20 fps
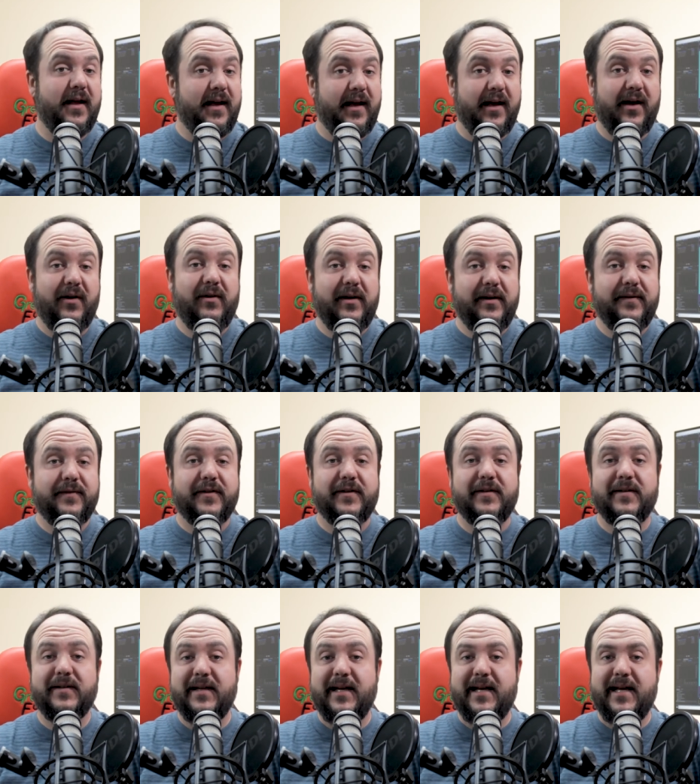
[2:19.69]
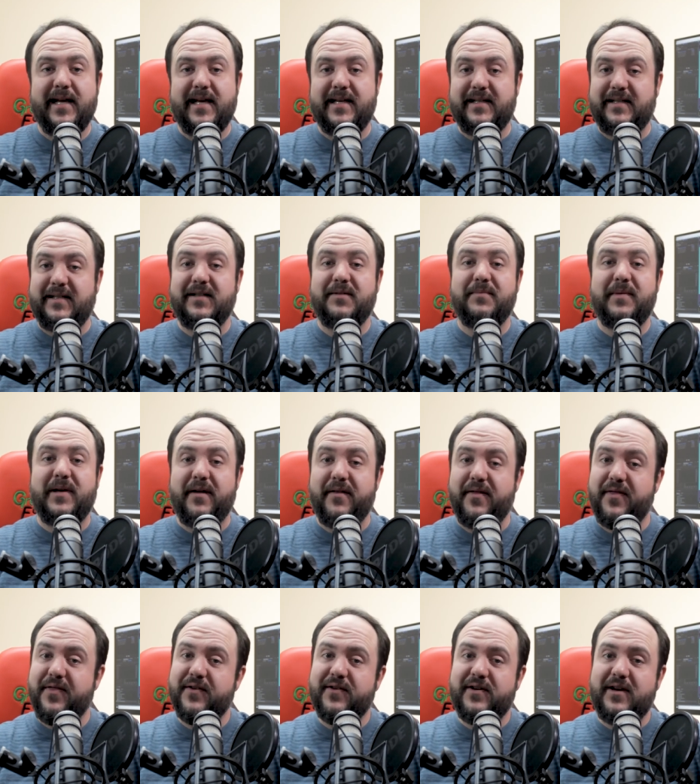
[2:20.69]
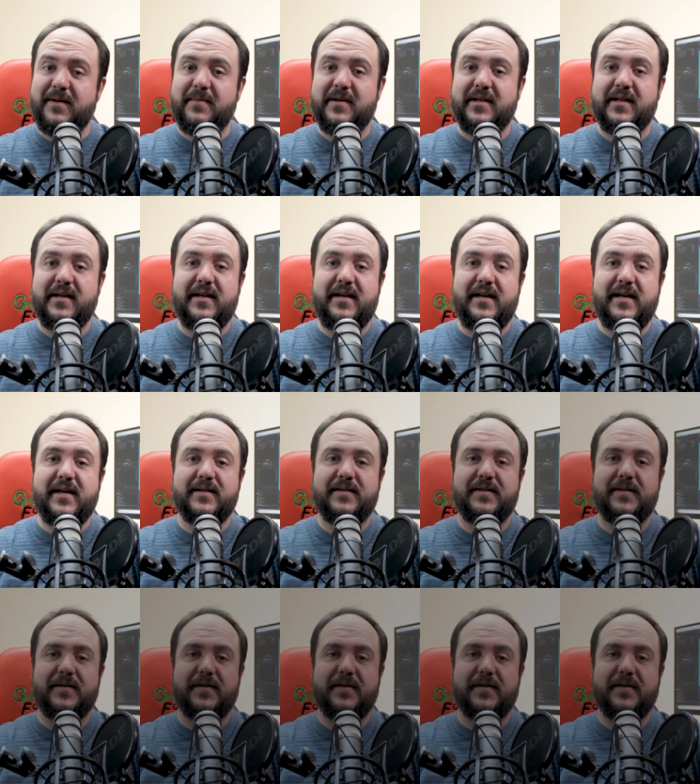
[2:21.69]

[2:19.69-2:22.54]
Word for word: However, until about 30 million years